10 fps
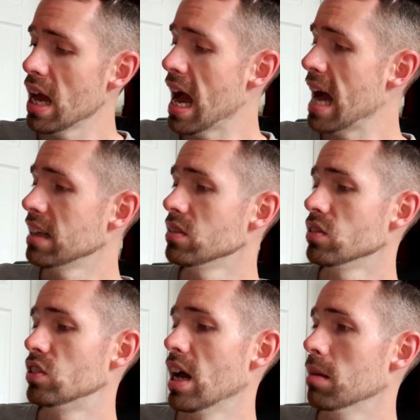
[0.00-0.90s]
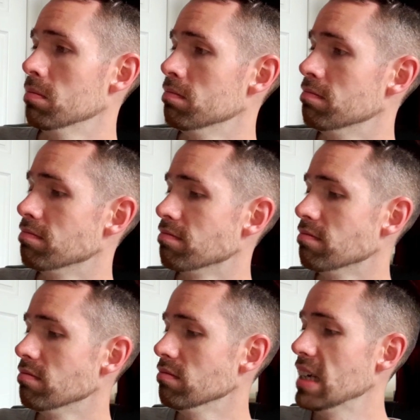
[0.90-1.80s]
and
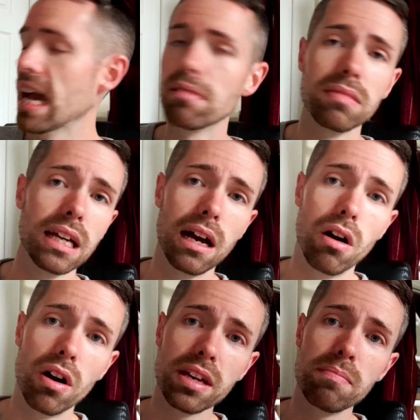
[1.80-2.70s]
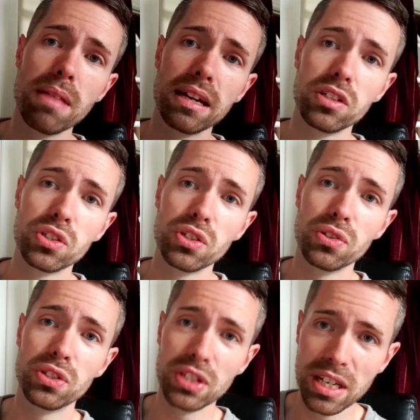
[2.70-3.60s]
yeah, I managed to
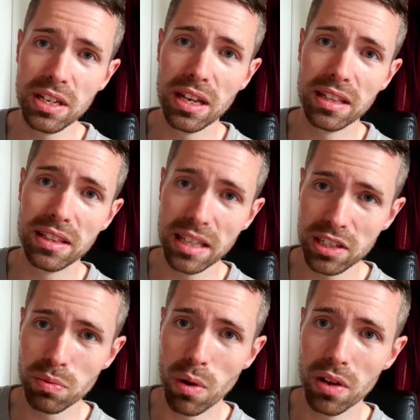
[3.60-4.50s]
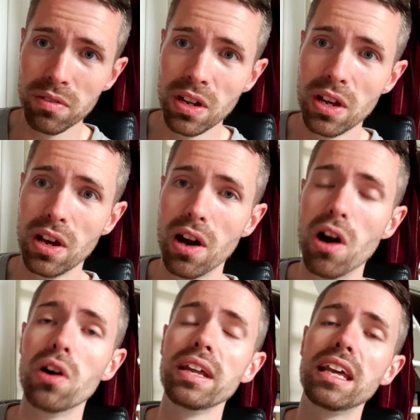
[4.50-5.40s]
see this one
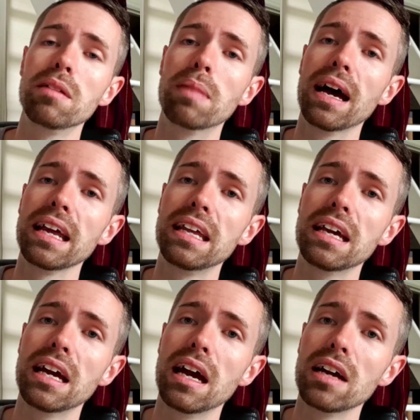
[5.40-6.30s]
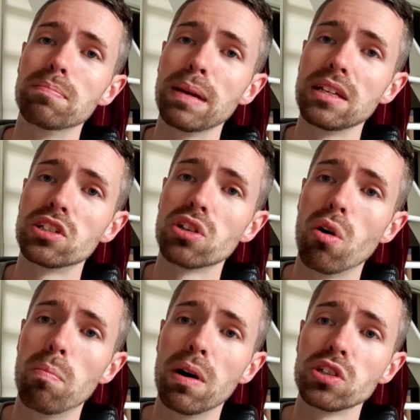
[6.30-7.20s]
on eBay being
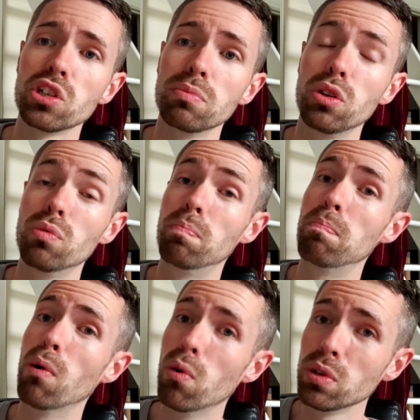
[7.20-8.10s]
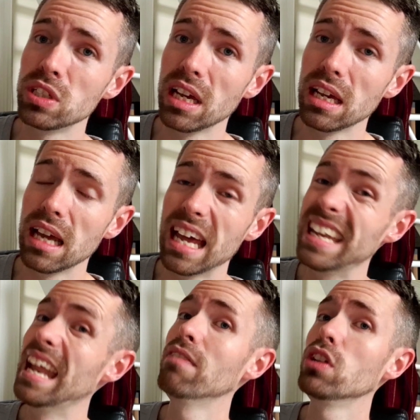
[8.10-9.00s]
sold by somebody who bought it,
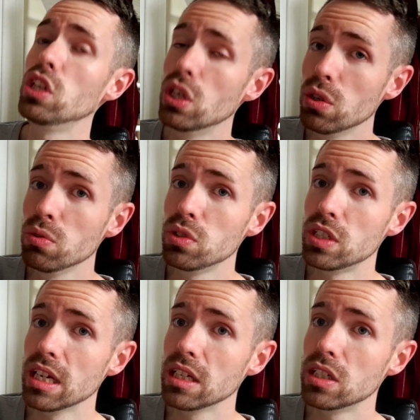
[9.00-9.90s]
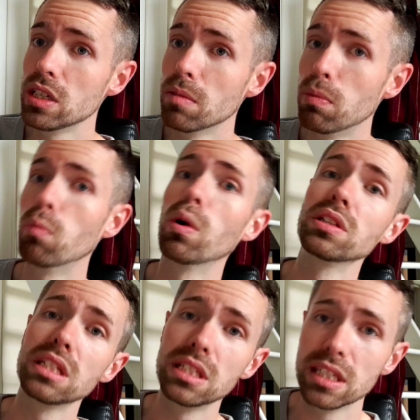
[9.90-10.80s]
never used it, but
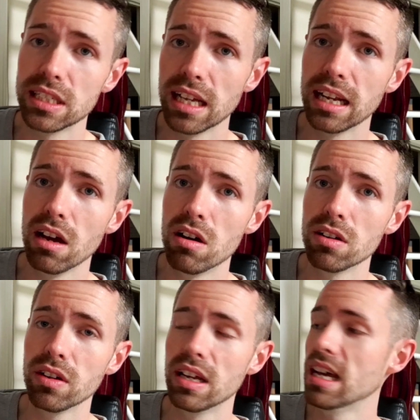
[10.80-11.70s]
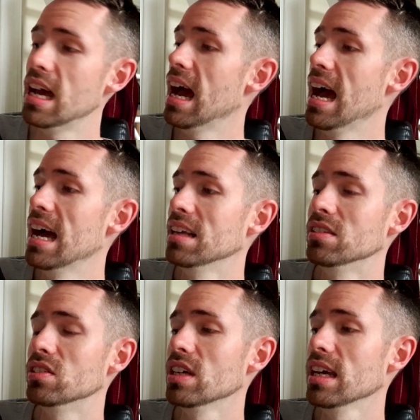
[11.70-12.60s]
wanting to sell it on,
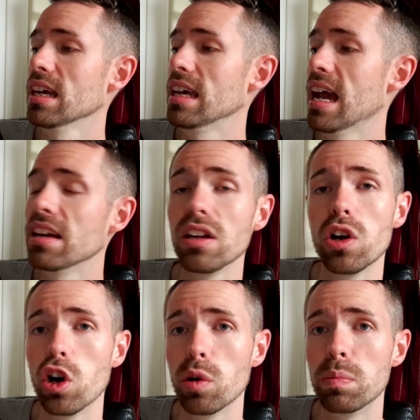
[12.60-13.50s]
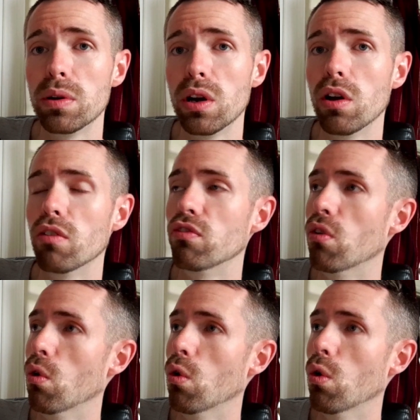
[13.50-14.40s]
and he had it up
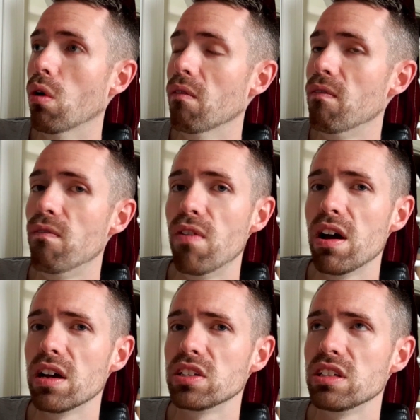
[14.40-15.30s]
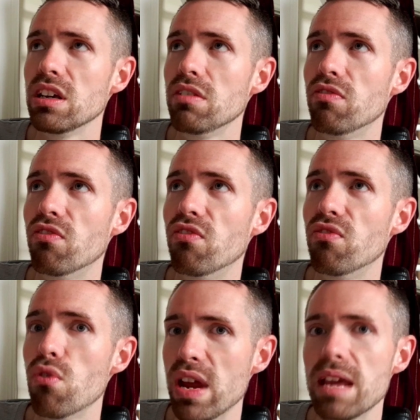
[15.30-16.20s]
for
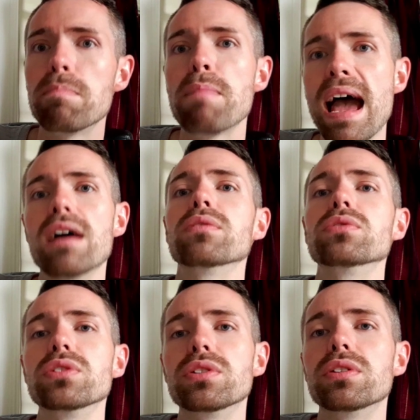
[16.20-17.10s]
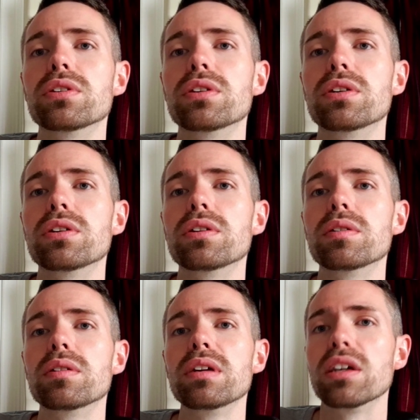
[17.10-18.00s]
£33,
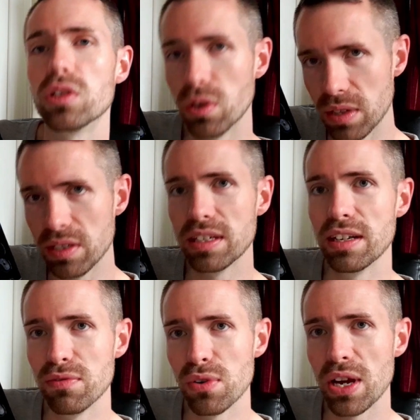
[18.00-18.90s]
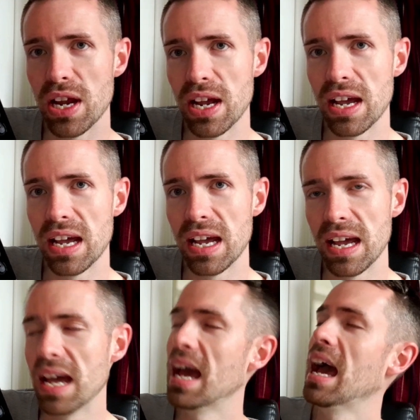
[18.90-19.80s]
including delivery.
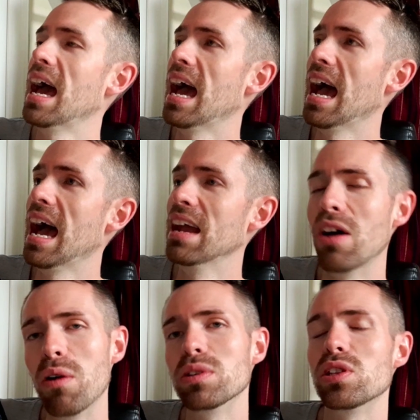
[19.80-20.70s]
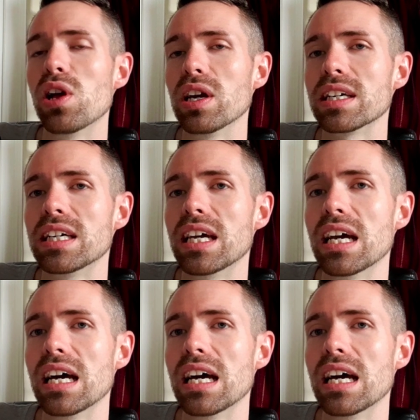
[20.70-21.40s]
And I was like,